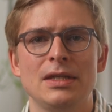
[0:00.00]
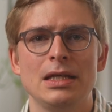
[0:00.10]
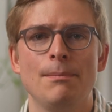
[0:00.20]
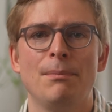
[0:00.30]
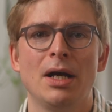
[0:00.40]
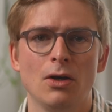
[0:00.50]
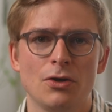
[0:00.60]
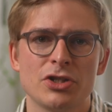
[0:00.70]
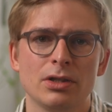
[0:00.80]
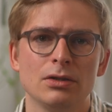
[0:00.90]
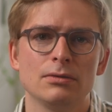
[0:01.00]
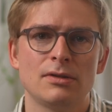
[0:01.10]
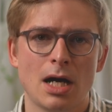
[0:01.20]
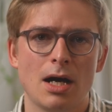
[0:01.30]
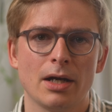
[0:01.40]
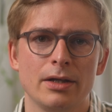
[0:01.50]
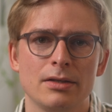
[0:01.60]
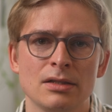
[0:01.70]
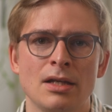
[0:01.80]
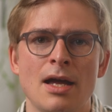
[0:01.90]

the biological target